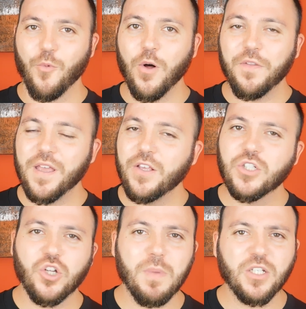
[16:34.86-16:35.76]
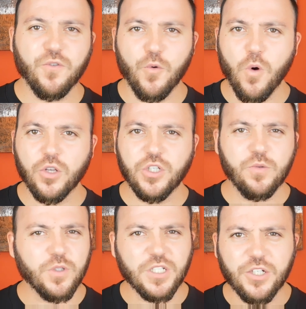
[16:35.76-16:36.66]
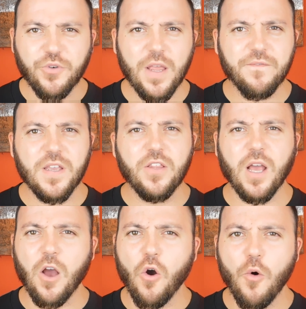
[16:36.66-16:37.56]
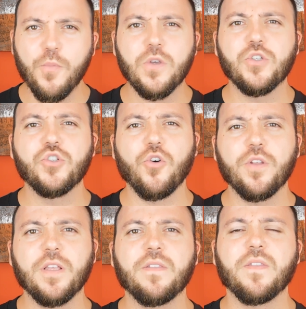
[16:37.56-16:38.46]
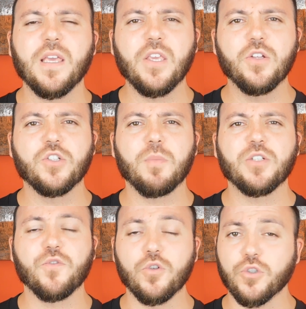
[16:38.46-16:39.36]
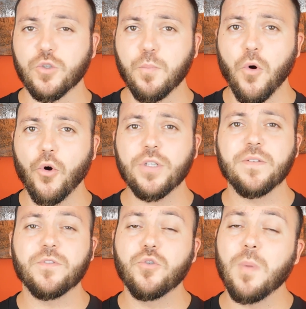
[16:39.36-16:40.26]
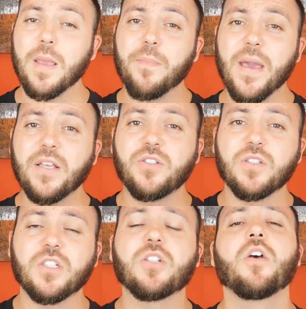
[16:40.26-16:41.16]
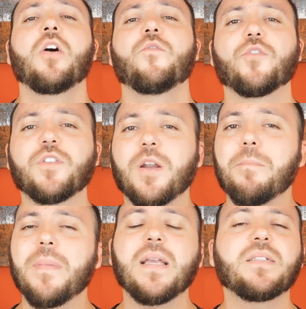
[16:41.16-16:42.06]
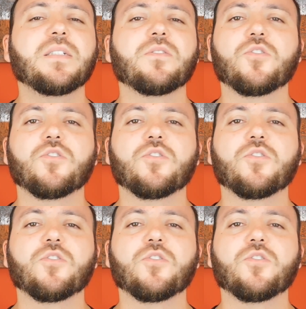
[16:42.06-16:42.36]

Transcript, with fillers: Well, thank you so much for watching. It was a great video. I hope you enjoyed it. Thank you so much for your support and to my patrons for their amazing